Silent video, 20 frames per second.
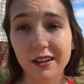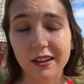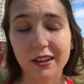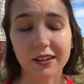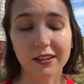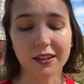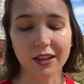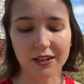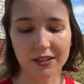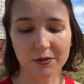
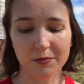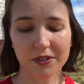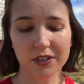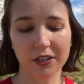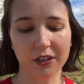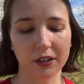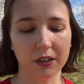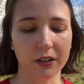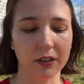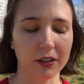and that's
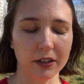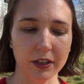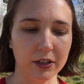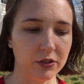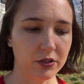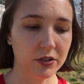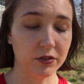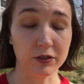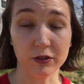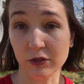particularly
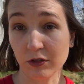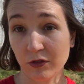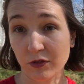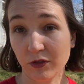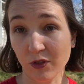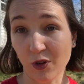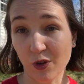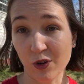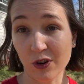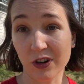useful
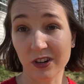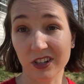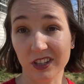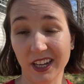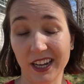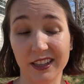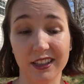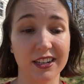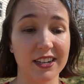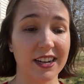for
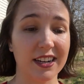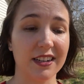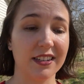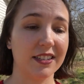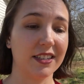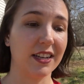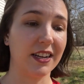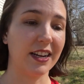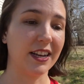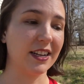like the
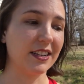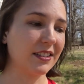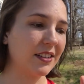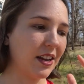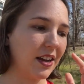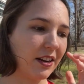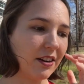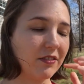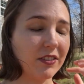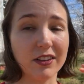nights that it gets
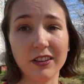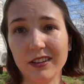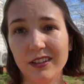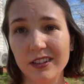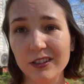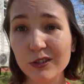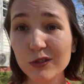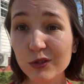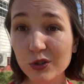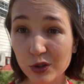kind of a
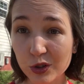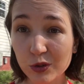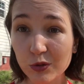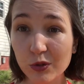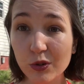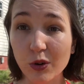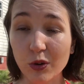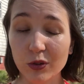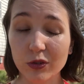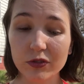little too
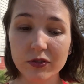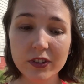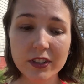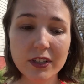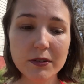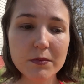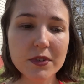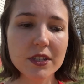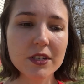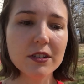cold for
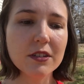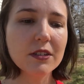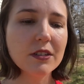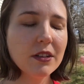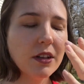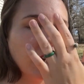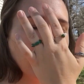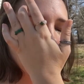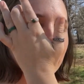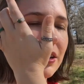them still,
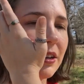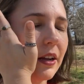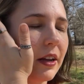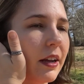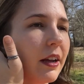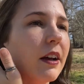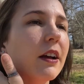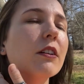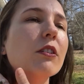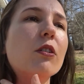
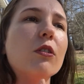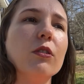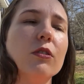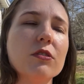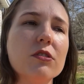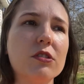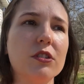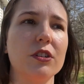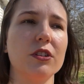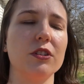and
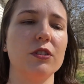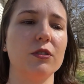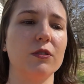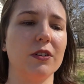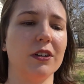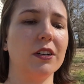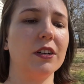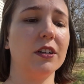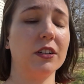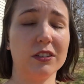
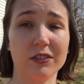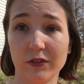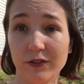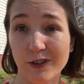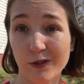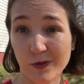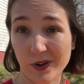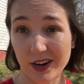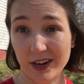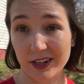also
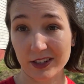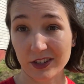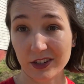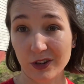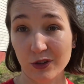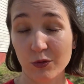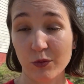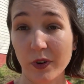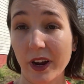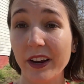for when it's
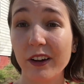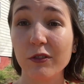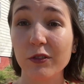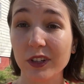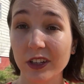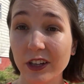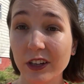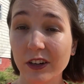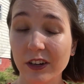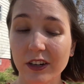gonna rain
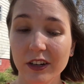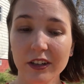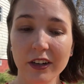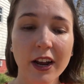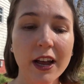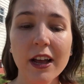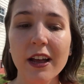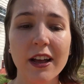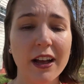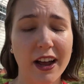really hard.
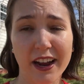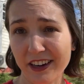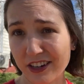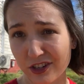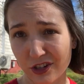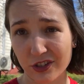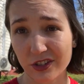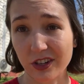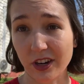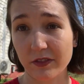I
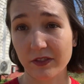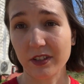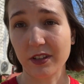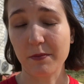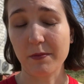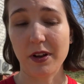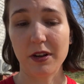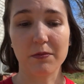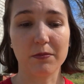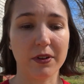can just cover
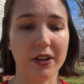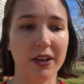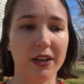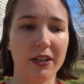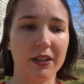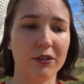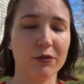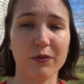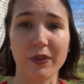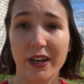them up
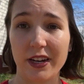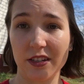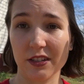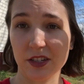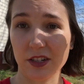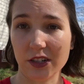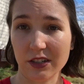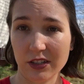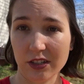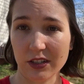and the
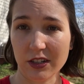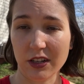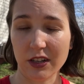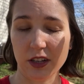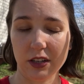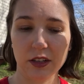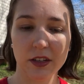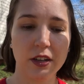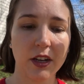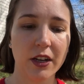rain's not gonna